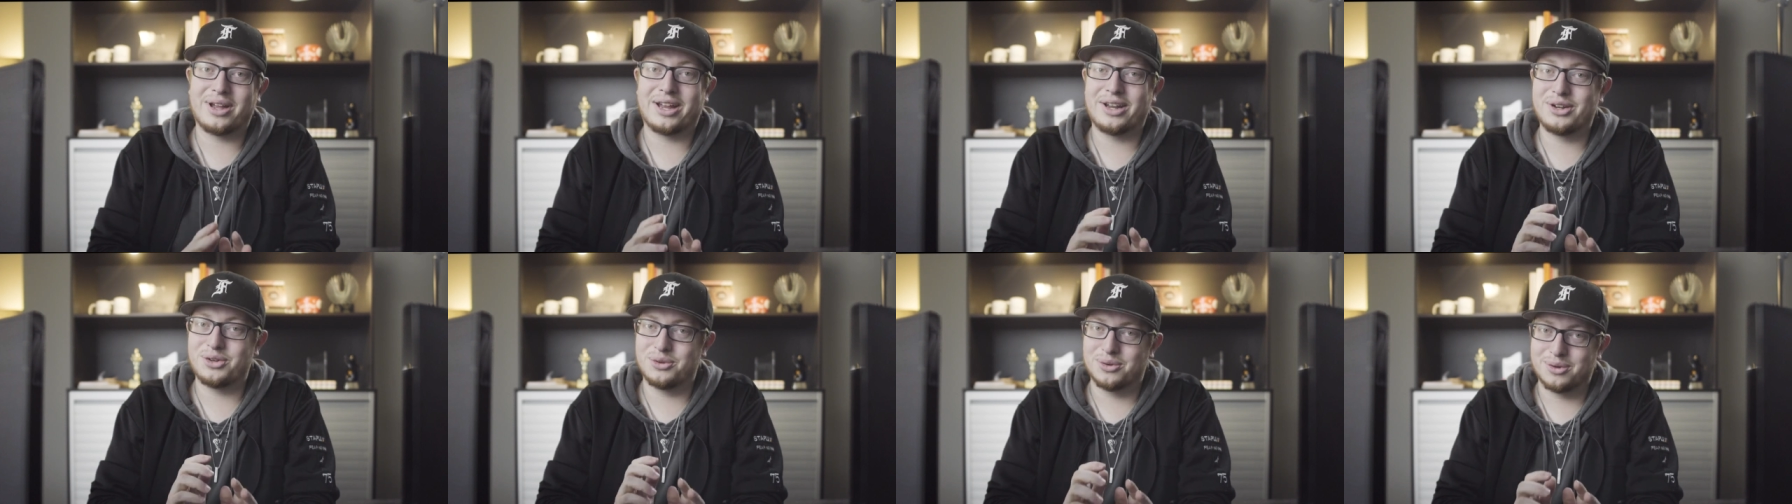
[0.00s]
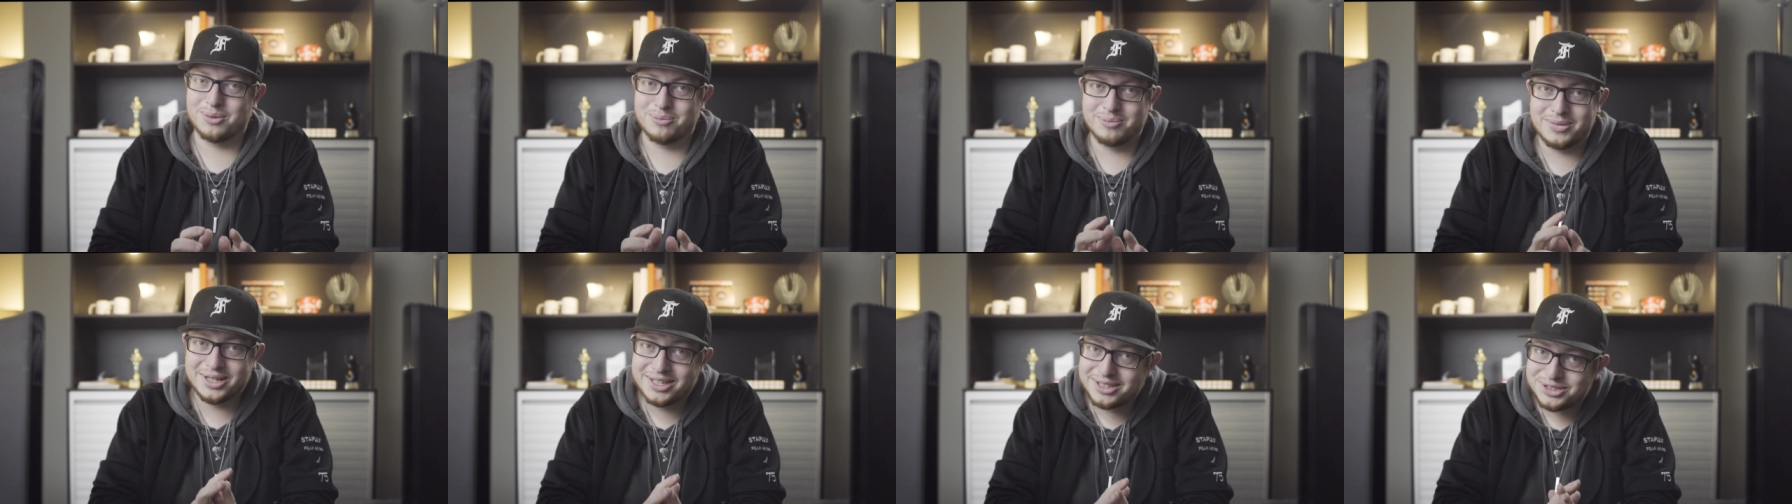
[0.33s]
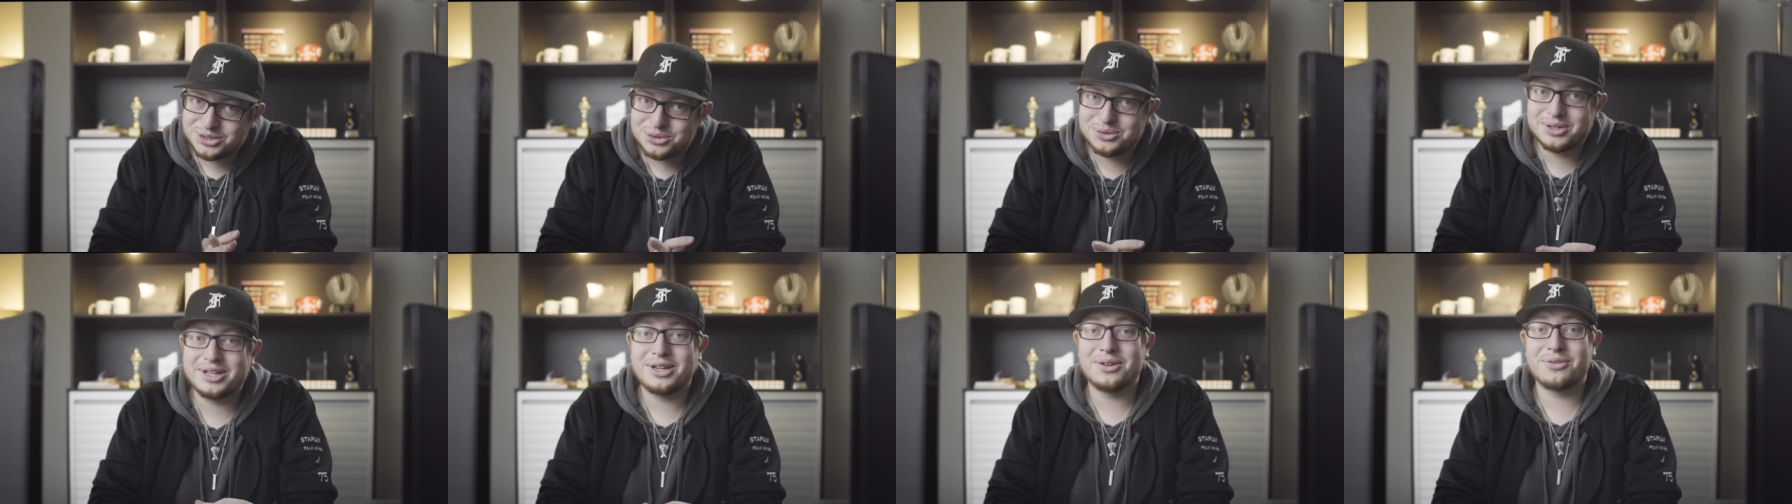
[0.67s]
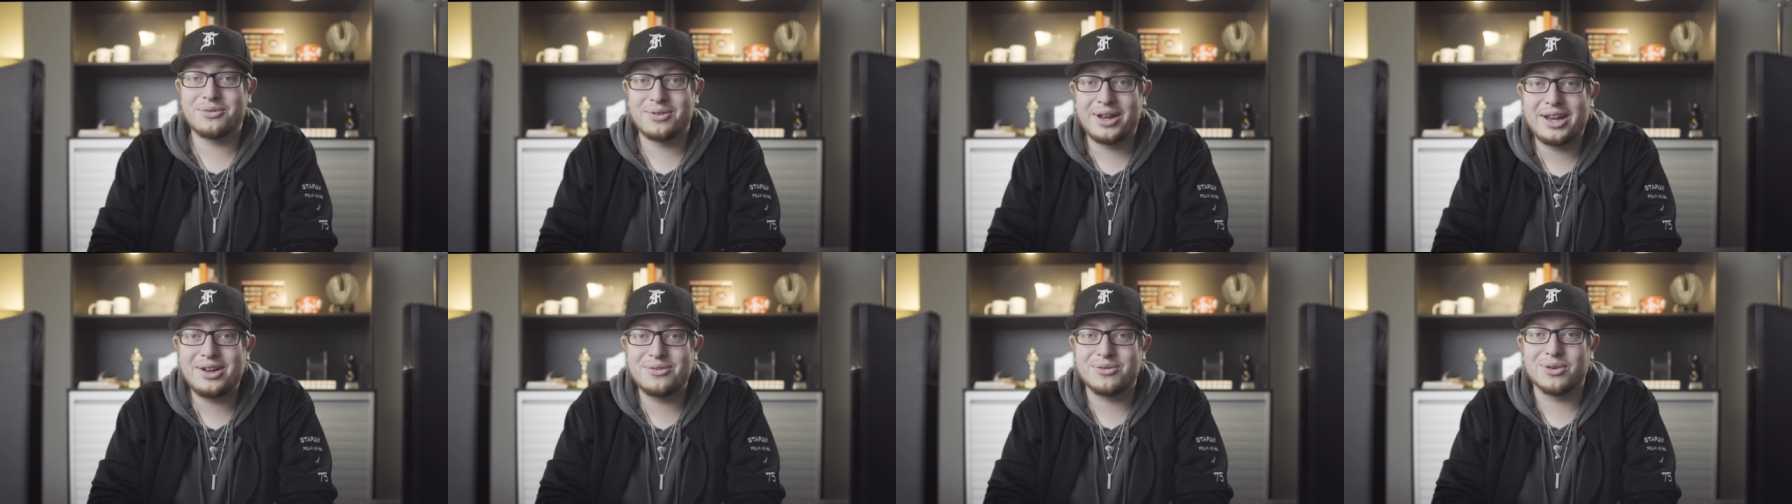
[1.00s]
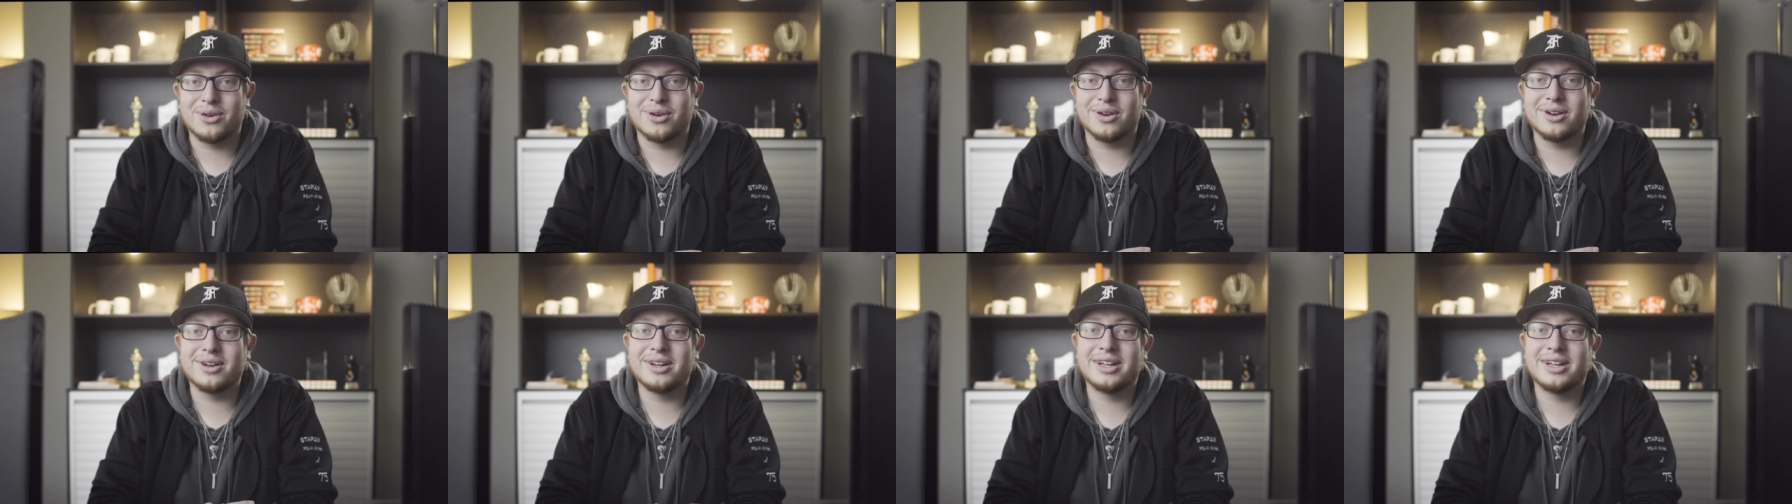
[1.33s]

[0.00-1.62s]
and your ministry a favor